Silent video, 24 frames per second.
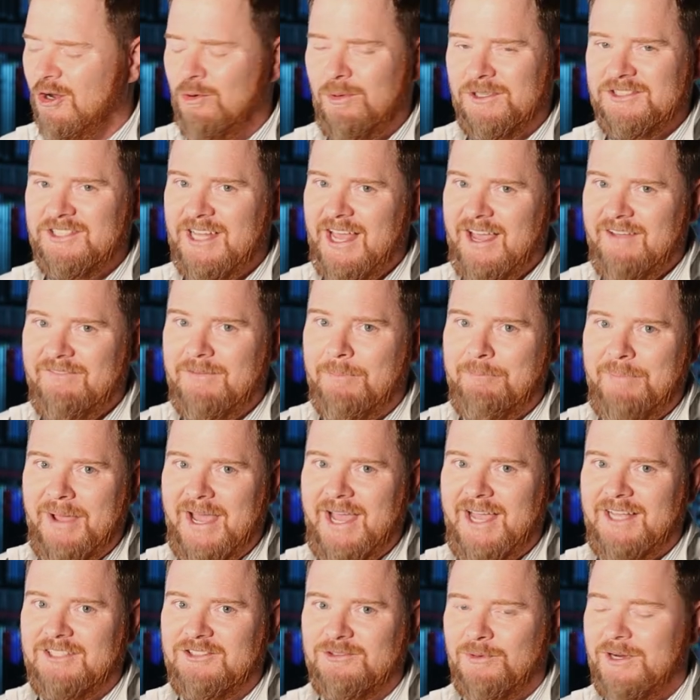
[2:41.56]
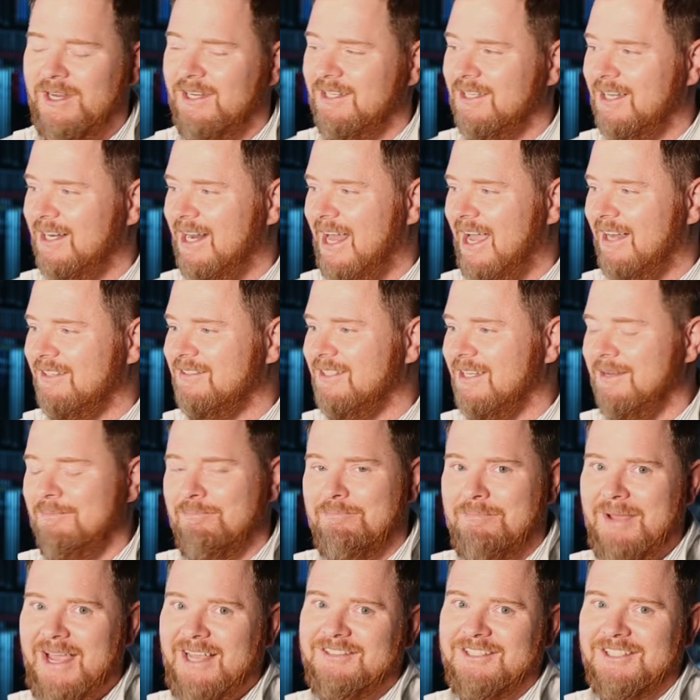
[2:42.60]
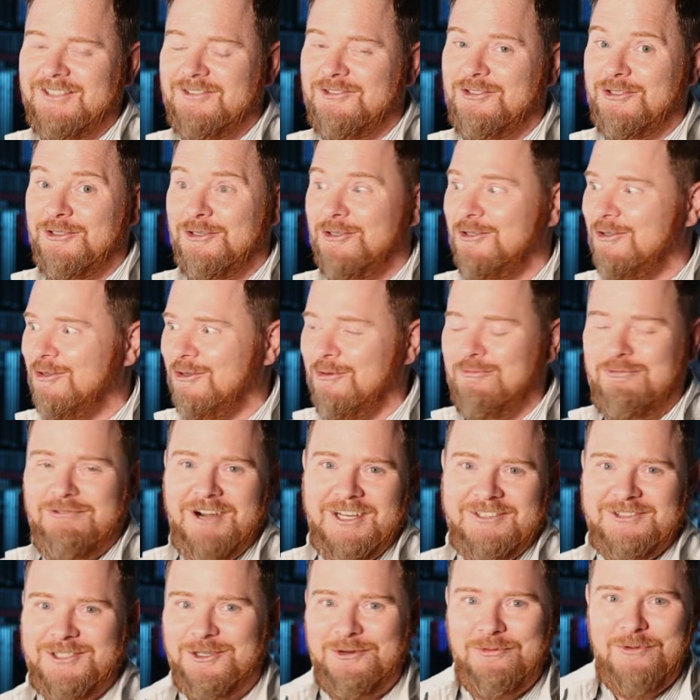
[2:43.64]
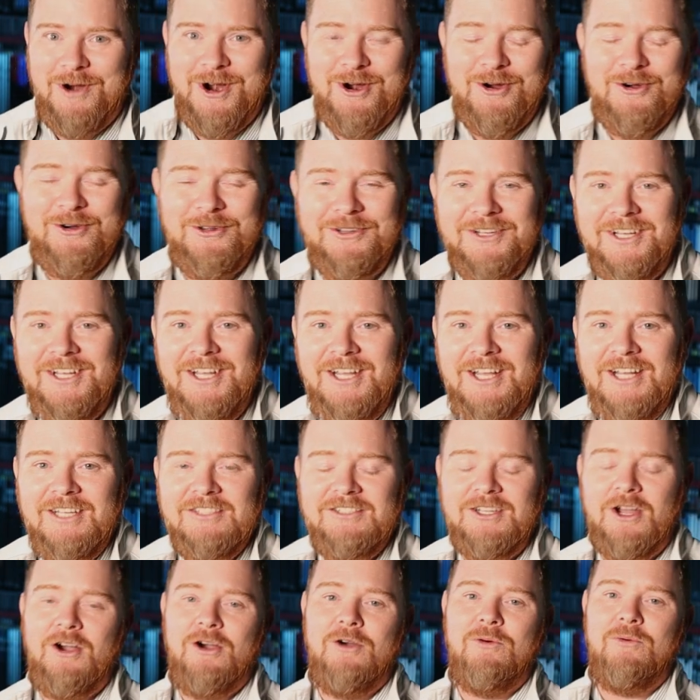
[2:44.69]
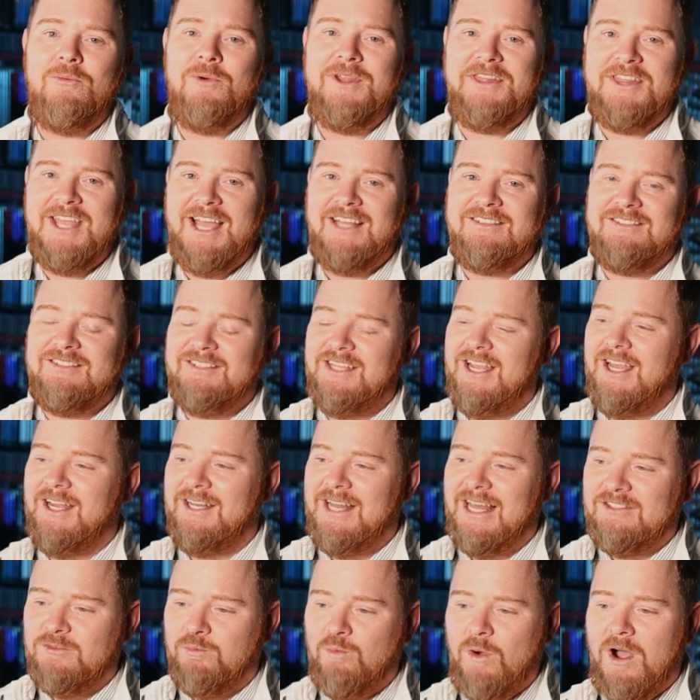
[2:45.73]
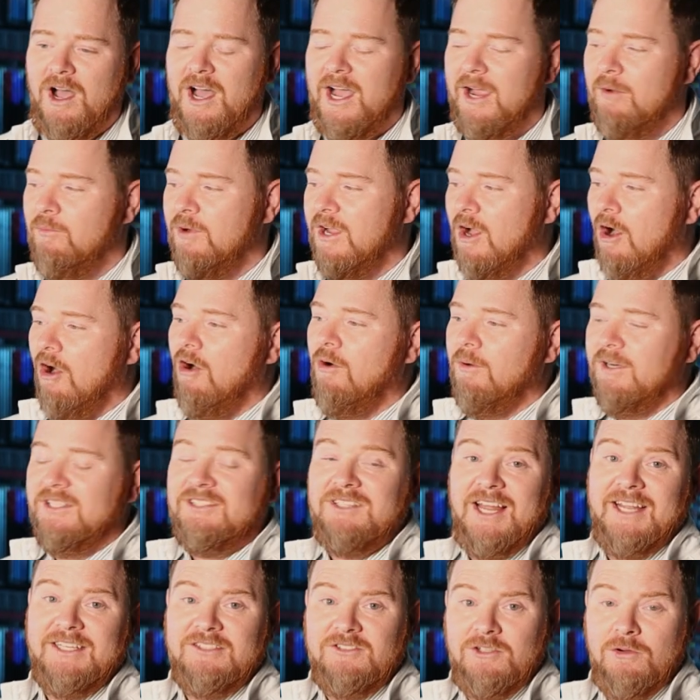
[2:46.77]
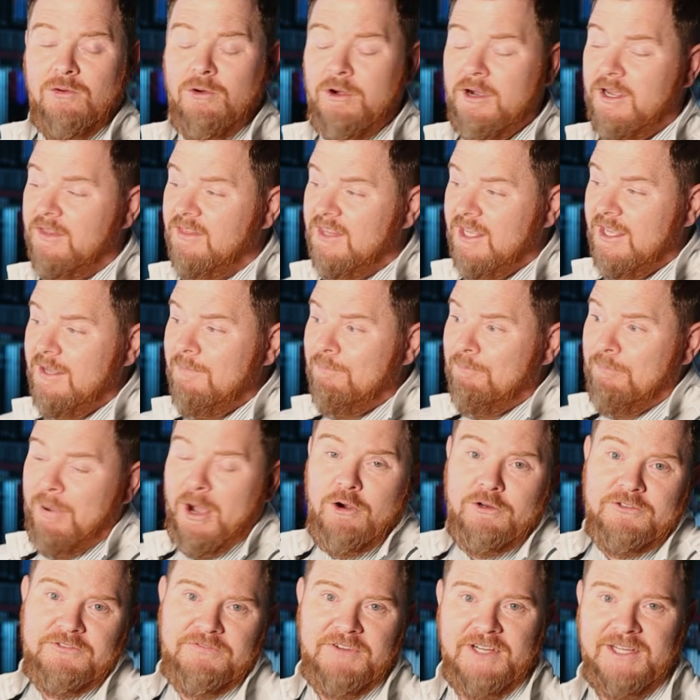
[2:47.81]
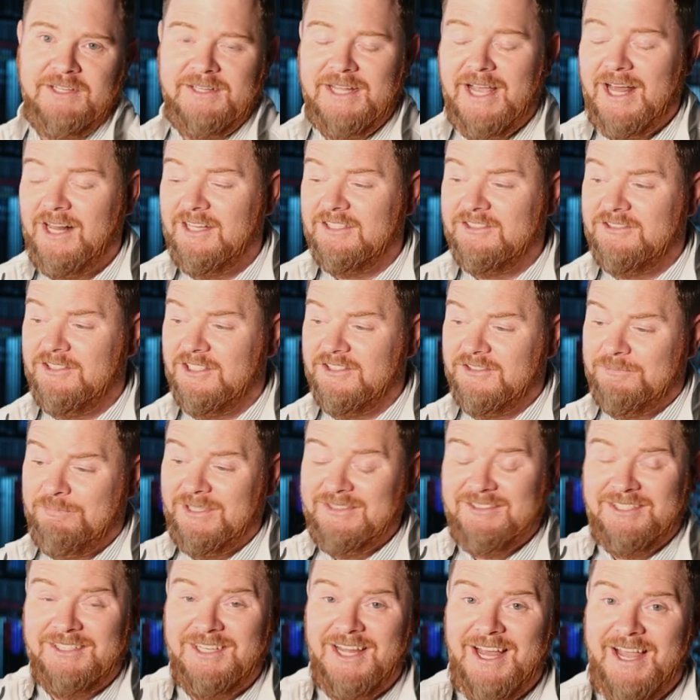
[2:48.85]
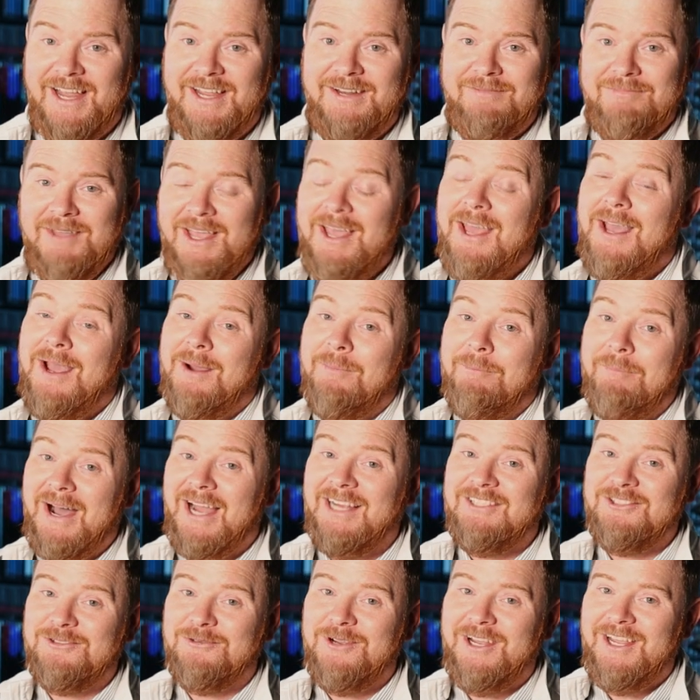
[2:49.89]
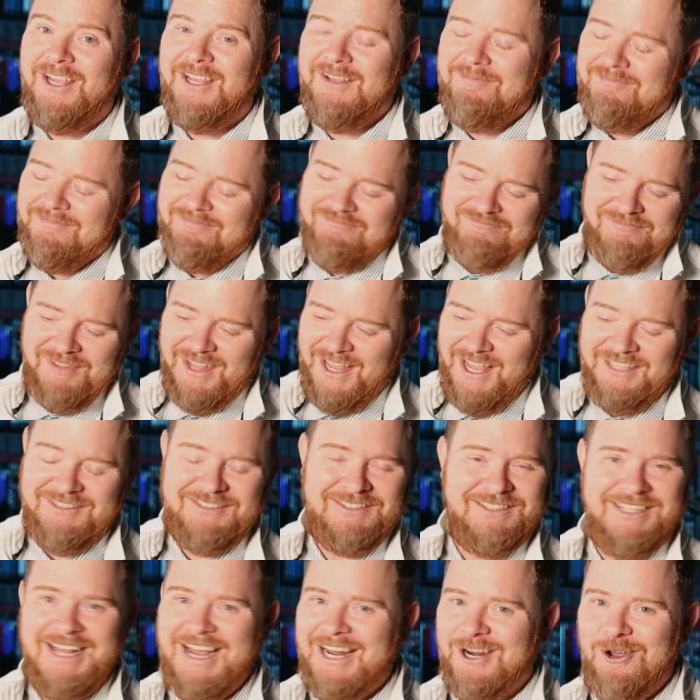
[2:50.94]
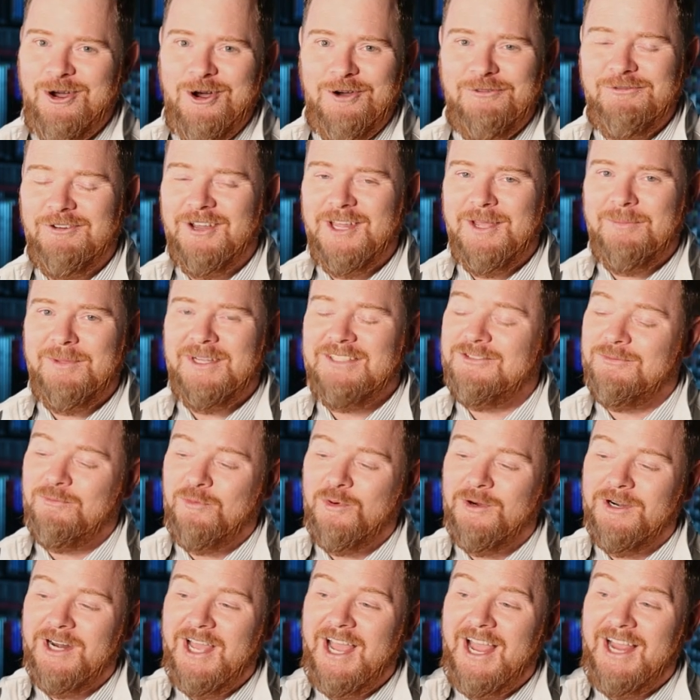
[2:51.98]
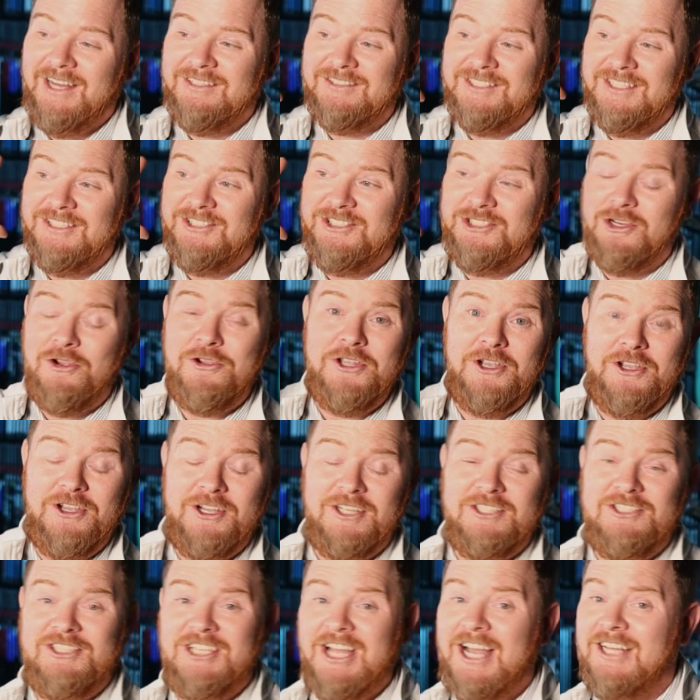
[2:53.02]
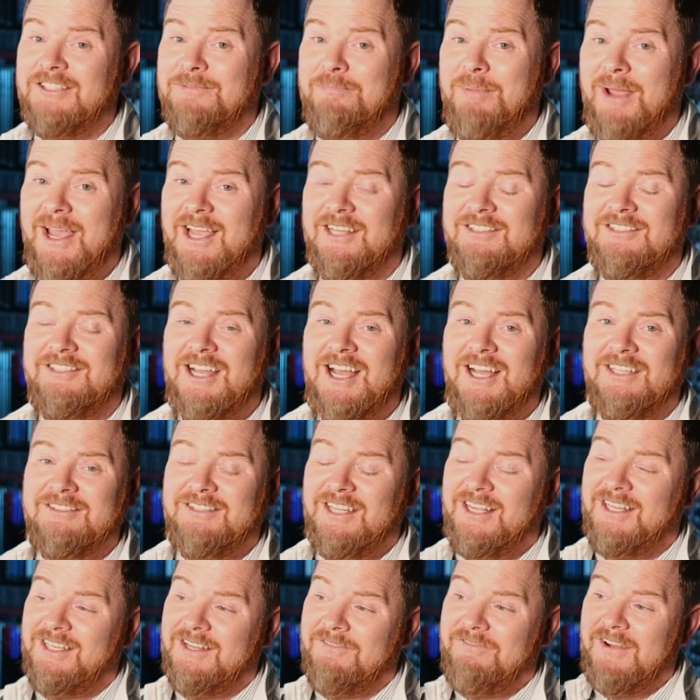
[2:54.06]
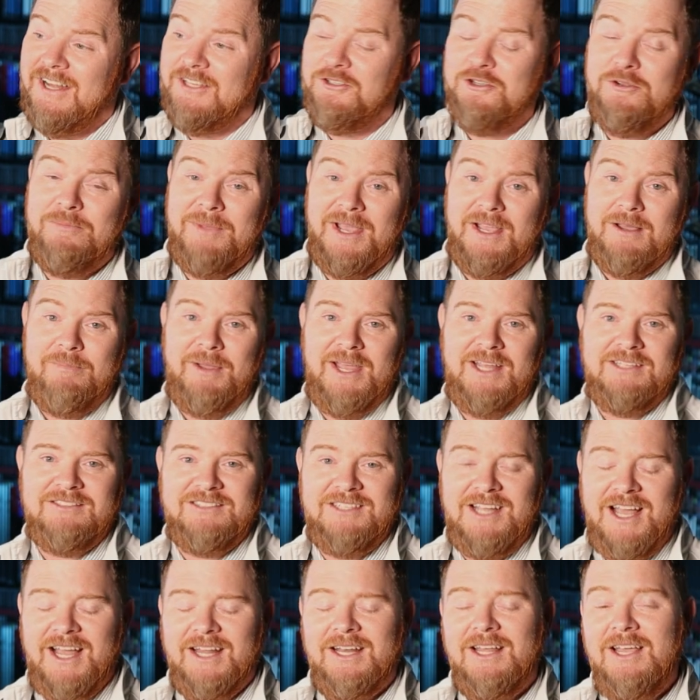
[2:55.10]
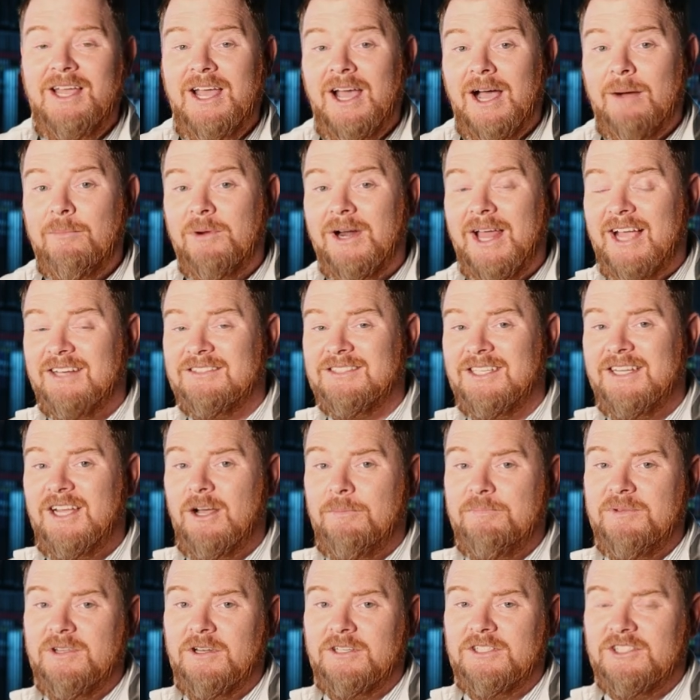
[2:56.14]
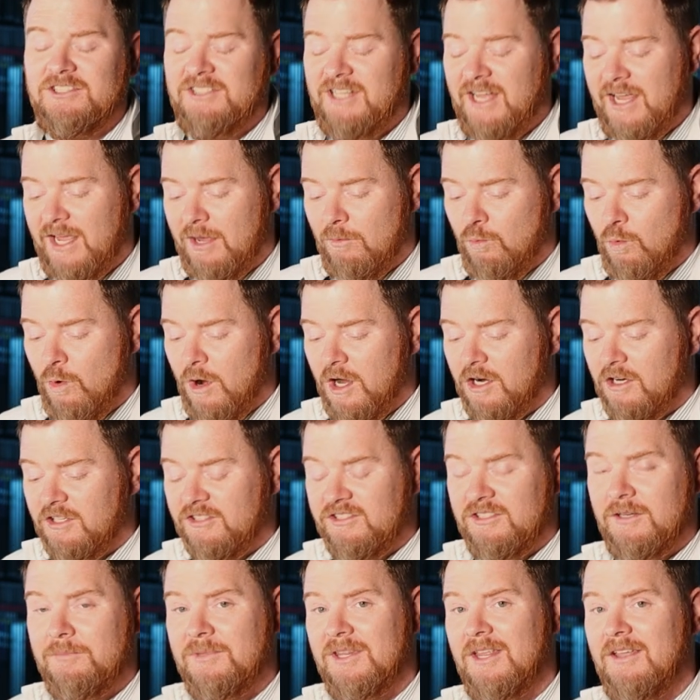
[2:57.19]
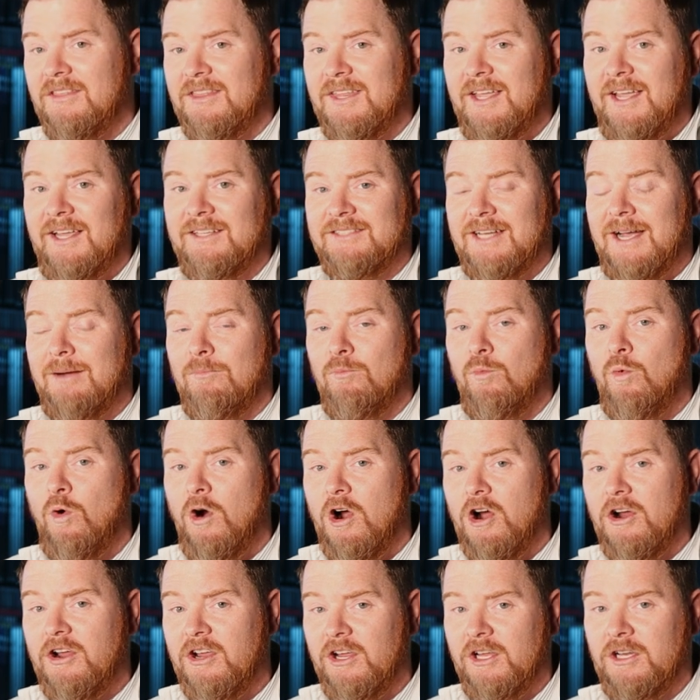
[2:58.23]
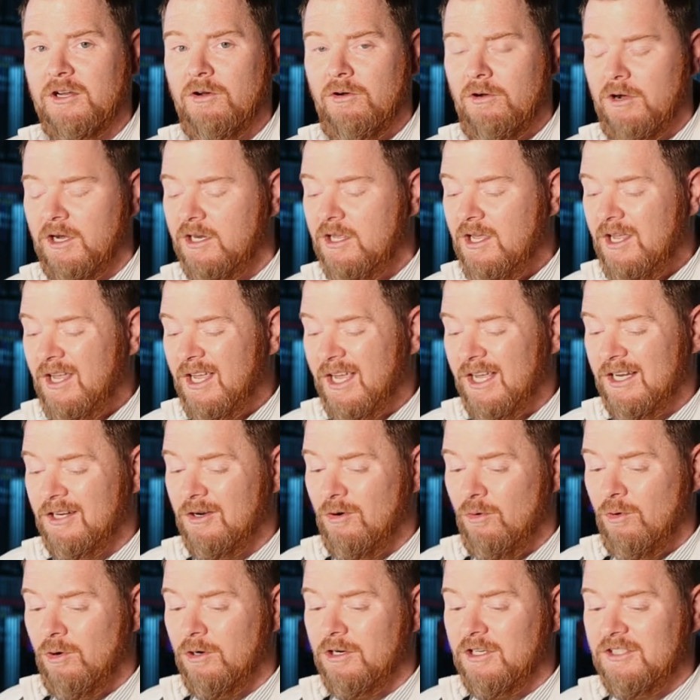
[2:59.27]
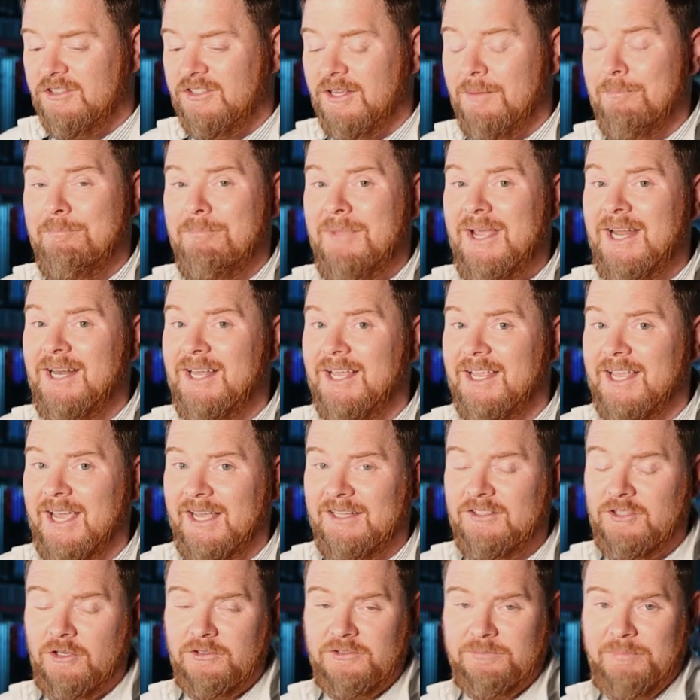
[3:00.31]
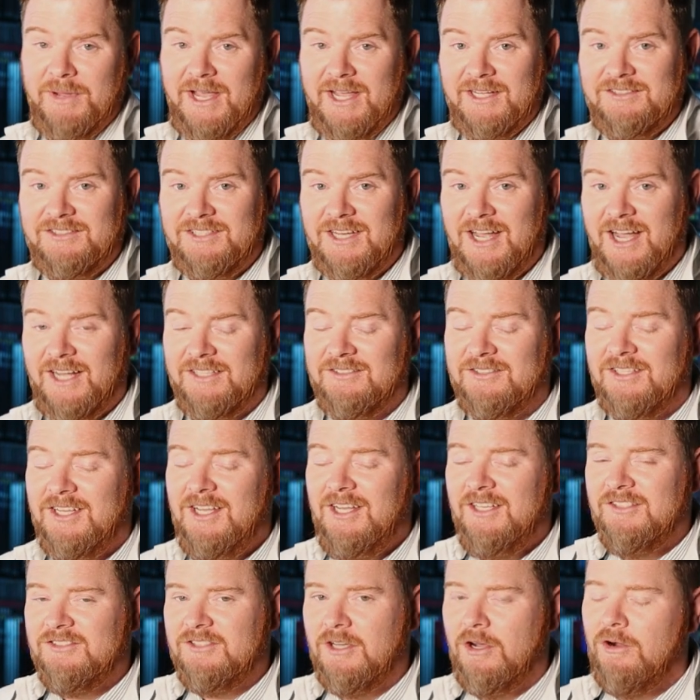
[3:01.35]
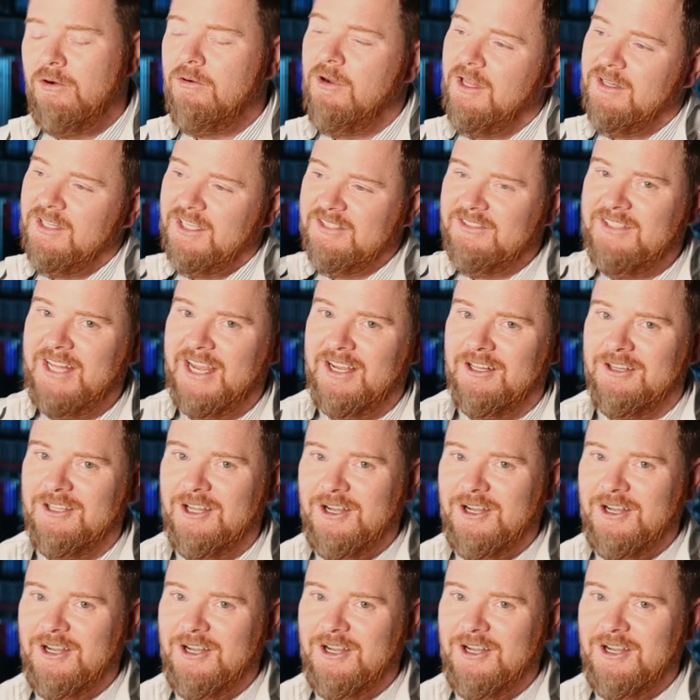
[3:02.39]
who wants to have a bad swing that actually makes it to the rest of the world? So with that said, that's why we always like doing the post-fit analysis. But tonight, my swing, it's not off limits. We're going to actually show you good shots, bad shots, and if I do make a bad shot, I'm going to actually help you understand what are some of the things I'm working on in order to mitigate those bad shots. So let's take a